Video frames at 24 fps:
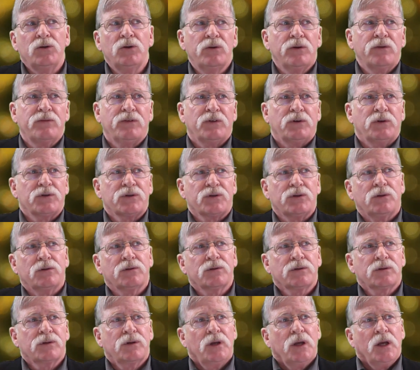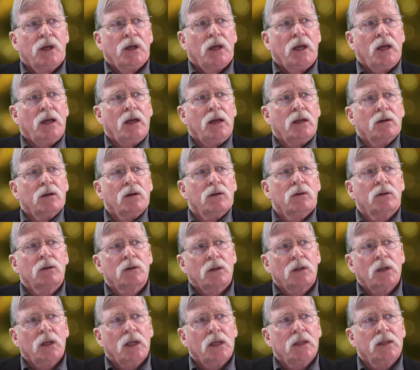universals? And
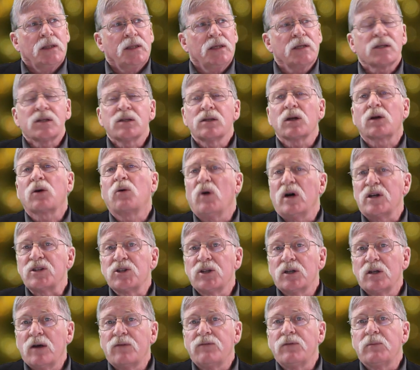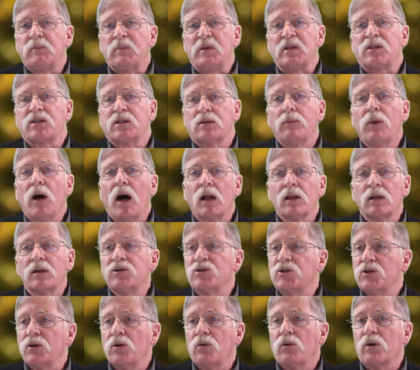this is a question of epistemology,